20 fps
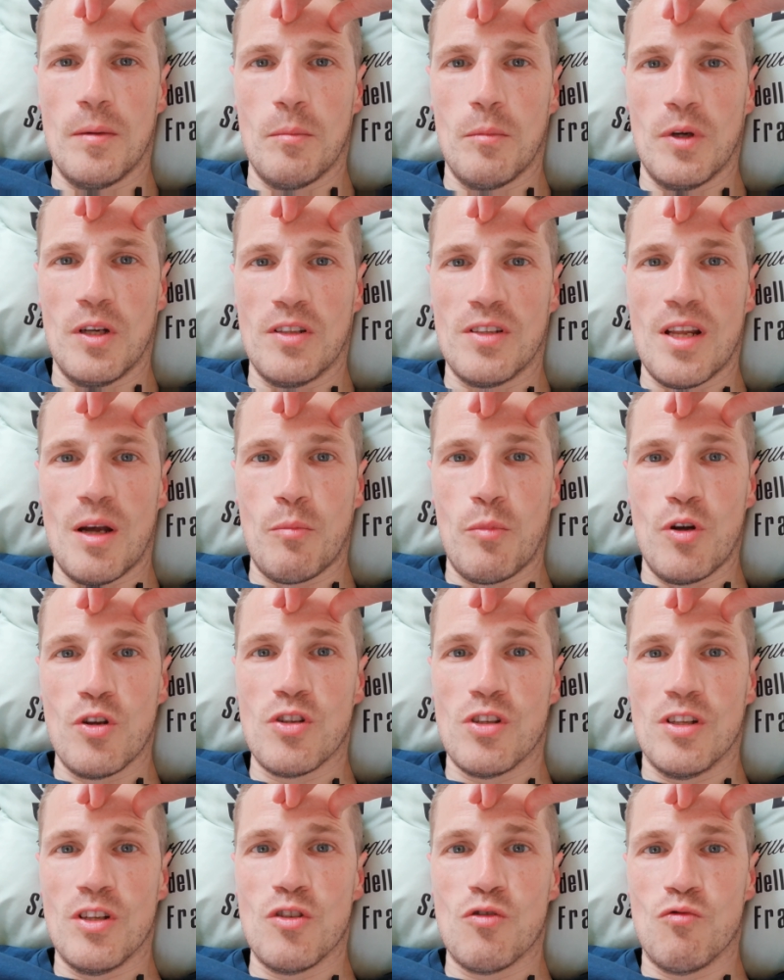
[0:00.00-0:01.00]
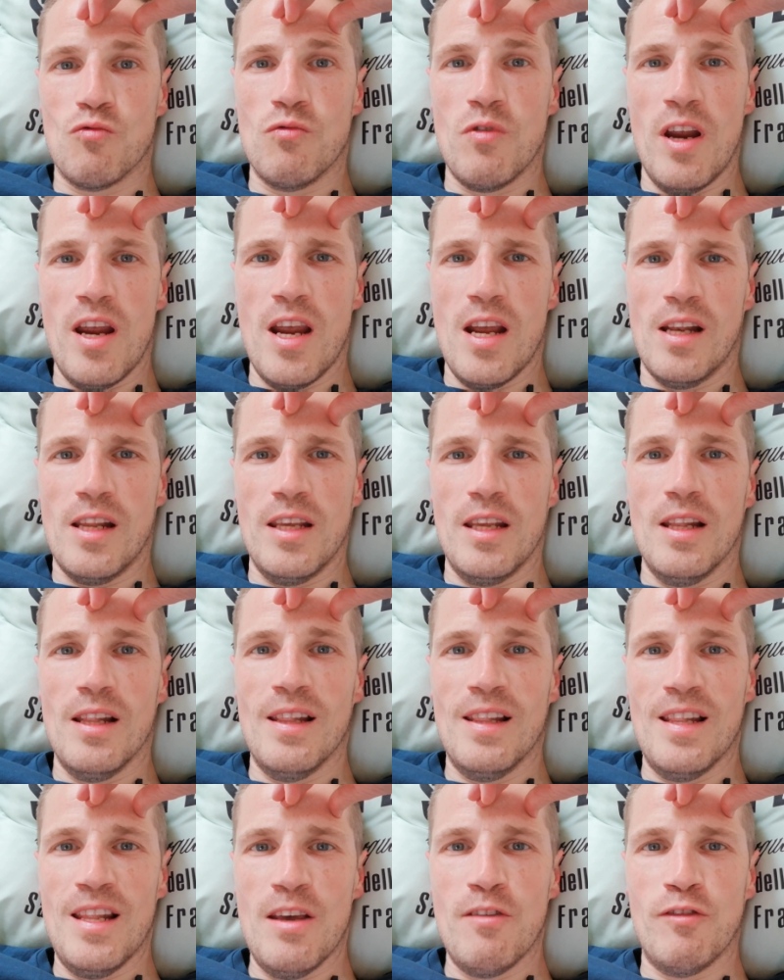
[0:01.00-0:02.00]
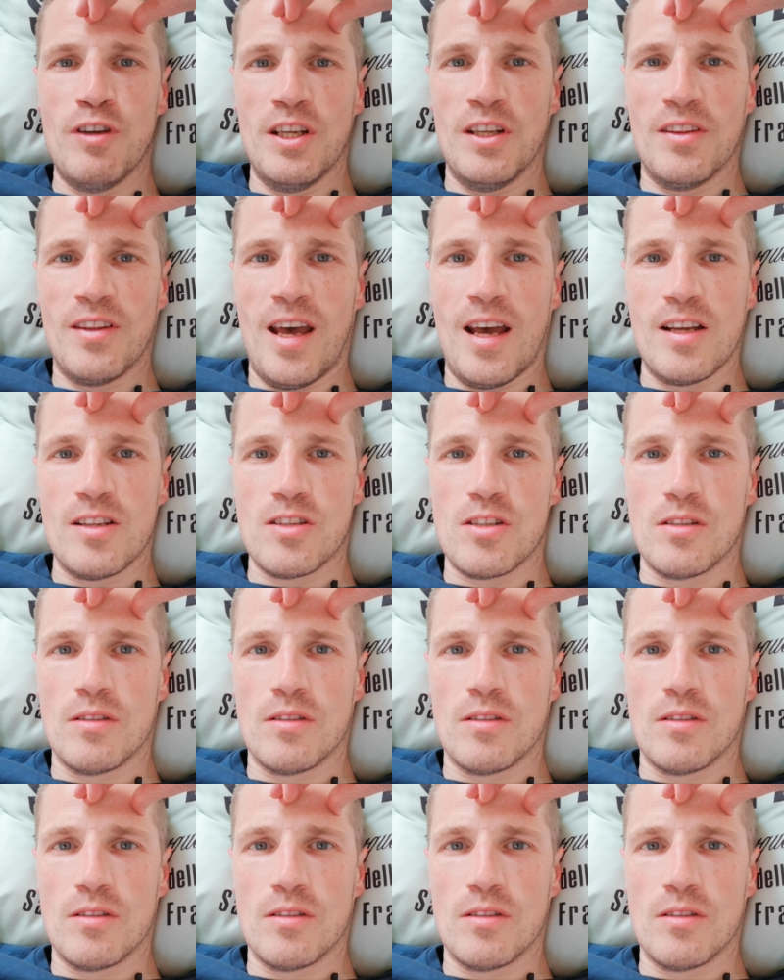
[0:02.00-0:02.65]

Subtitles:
because that person is really living that.